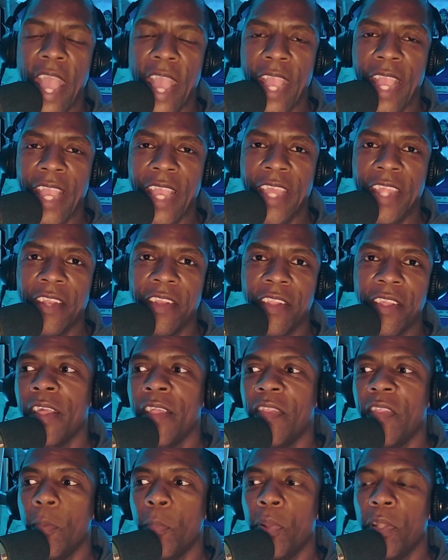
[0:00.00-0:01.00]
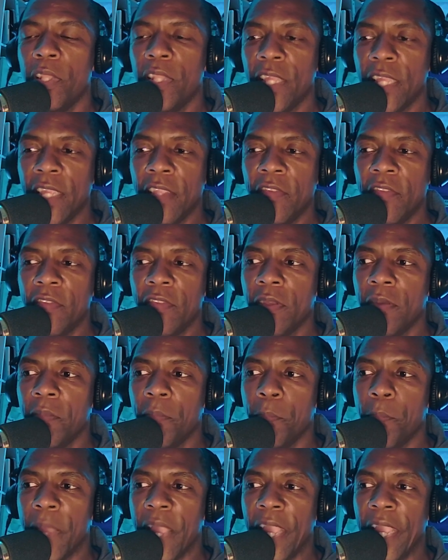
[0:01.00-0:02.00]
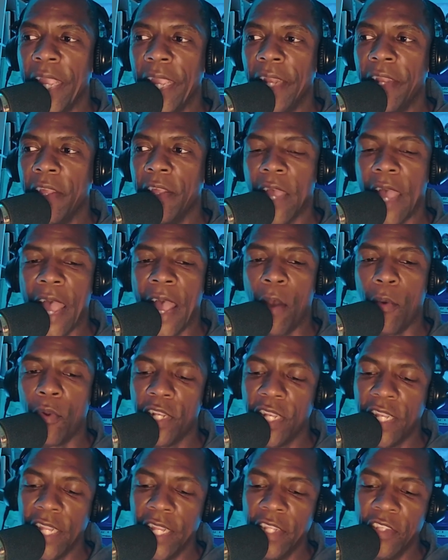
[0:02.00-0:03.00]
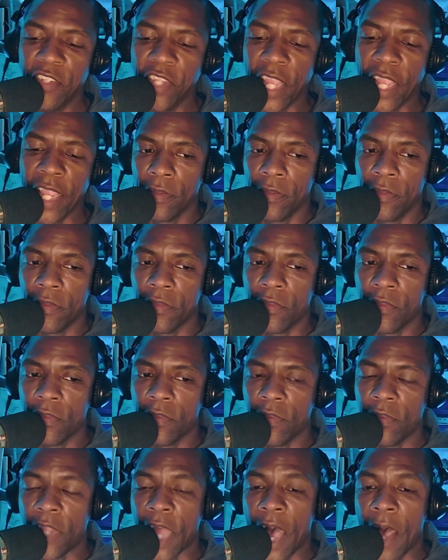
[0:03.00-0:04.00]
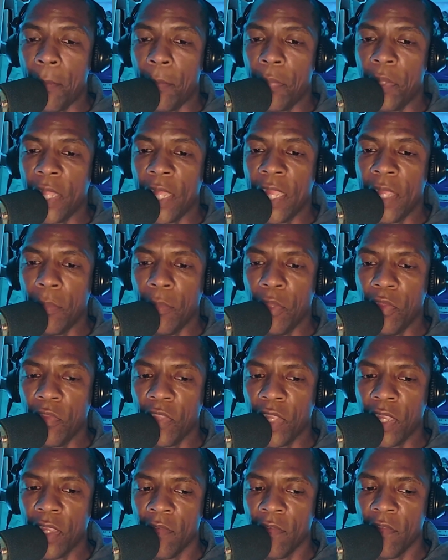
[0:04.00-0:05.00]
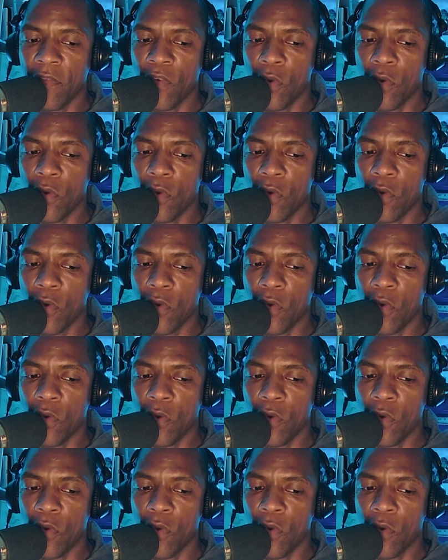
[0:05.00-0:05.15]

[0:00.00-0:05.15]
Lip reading: and the police made our DJ stop playing music